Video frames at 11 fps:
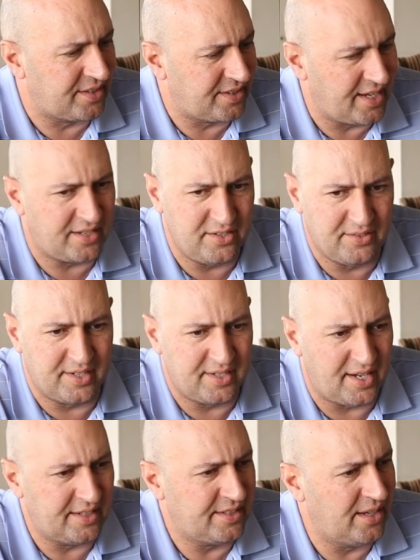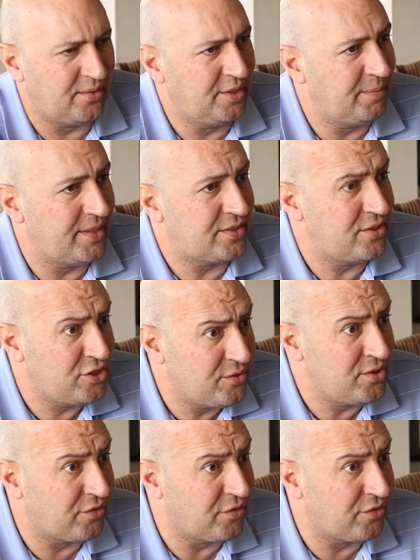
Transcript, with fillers: So thank you, and, and uh, all the best to you and